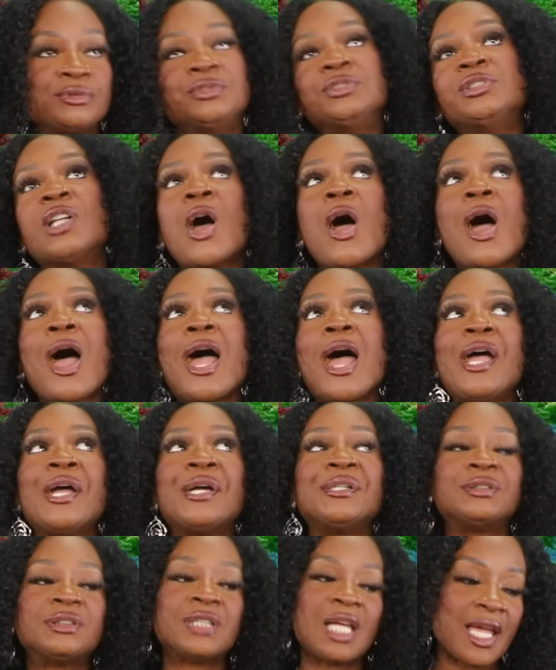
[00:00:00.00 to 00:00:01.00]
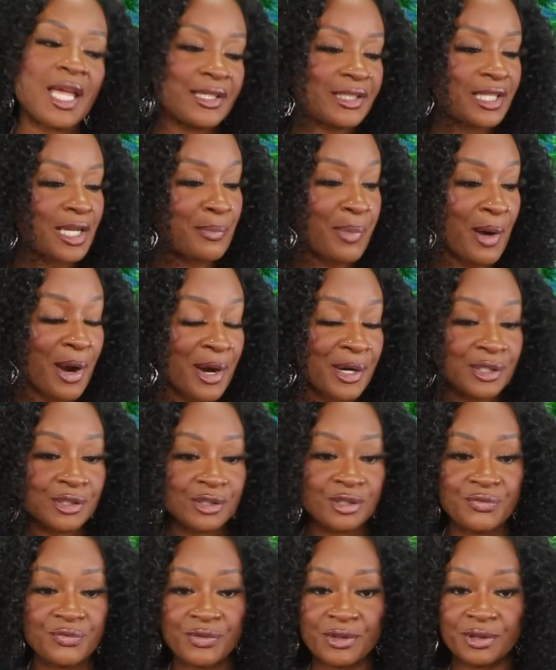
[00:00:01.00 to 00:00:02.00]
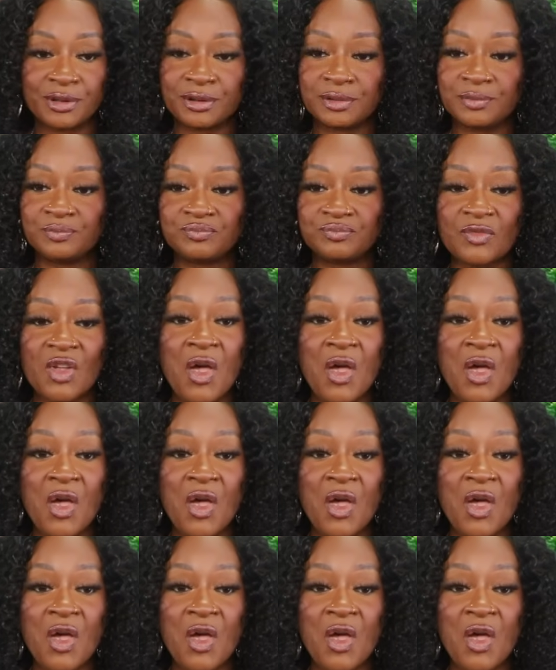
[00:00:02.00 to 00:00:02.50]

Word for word: Y'all, I hadn't had that purse for...